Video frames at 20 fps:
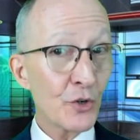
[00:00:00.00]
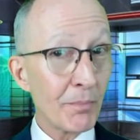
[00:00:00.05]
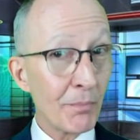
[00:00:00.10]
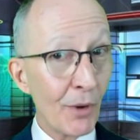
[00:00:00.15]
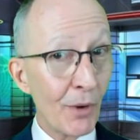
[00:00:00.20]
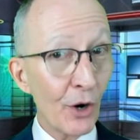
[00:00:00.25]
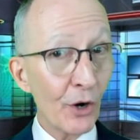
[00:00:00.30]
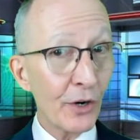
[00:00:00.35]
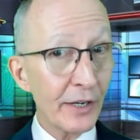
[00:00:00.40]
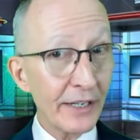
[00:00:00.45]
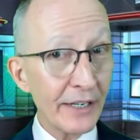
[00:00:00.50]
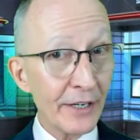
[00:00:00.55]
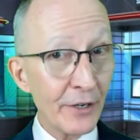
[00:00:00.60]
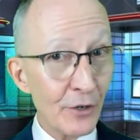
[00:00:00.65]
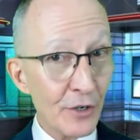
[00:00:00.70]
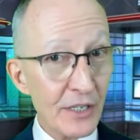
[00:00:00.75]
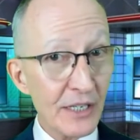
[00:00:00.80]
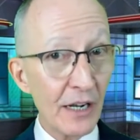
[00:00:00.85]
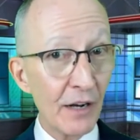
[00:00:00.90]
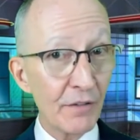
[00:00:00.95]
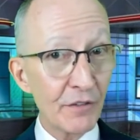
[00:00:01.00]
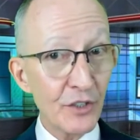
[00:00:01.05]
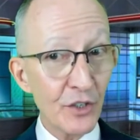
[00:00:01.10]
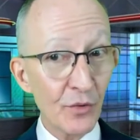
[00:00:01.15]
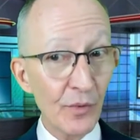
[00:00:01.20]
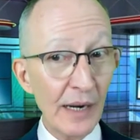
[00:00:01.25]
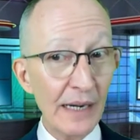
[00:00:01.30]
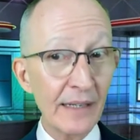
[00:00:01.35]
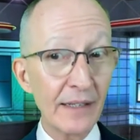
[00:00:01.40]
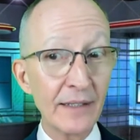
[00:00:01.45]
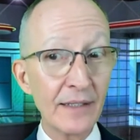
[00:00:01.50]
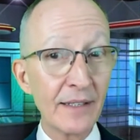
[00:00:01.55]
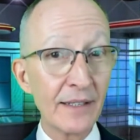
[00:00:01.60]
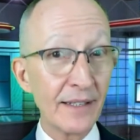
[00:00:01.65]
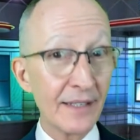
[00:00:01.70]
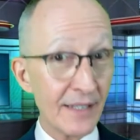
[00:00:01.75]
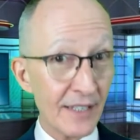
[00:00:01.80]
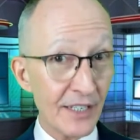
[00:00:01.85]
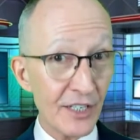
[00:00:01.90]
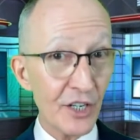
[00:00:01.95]
marketing yourself directly to the
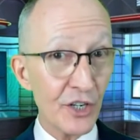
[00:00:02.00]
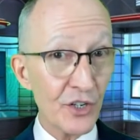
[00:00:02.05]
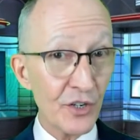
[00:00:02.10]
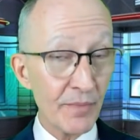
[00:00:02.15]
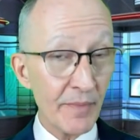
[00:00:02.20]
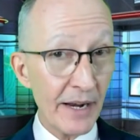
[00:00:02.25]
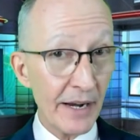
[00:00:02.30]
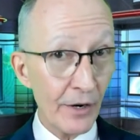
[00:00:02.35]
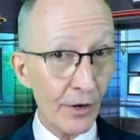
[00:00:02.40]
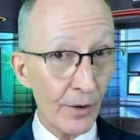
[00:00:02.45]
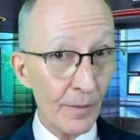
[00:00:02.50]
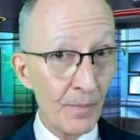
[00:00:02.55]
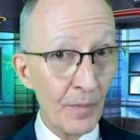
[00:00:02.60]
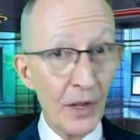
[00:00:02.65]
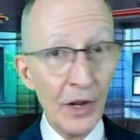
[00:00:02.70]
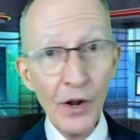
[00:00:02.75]
decision maker.